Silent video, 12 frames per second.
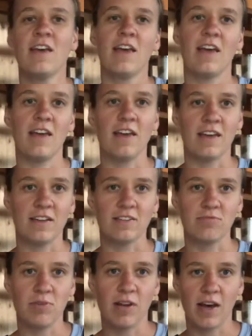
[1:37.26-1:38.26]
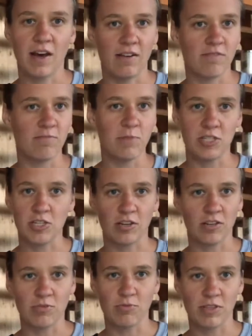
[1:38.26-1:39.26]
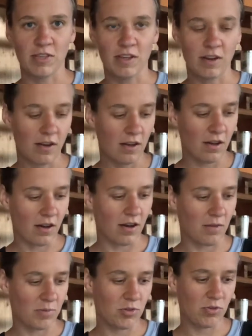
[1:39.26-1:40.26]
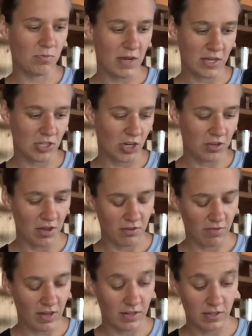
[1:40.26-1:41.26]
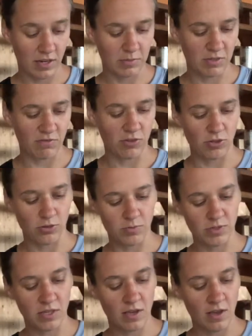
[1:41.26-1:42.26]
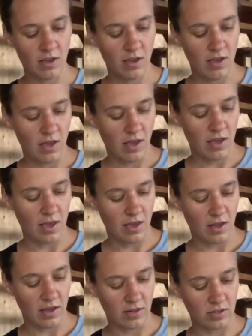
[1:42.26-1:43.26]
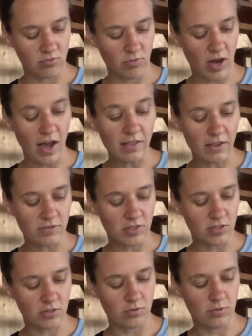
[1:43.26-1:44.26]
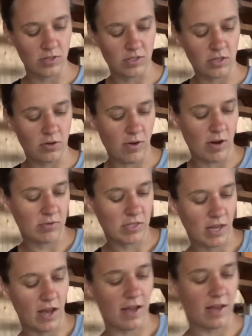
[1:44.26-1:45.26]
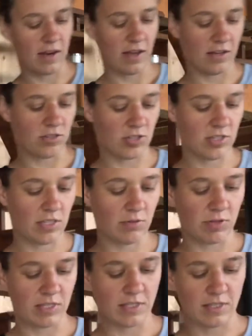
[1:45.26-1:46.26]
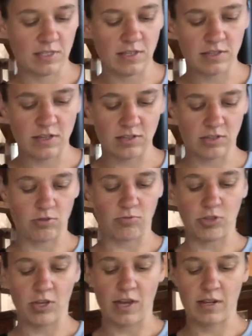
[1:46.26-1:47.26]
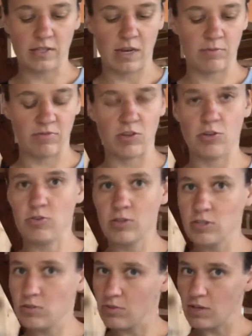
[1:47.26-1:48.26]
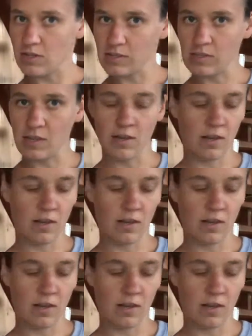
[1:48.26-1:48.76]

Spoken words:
and we'd have mint jelly with it. But you can make jelly out of any types of herbs. And what I love to do is to go outside and just see what's in season. So really any time of year you can do this.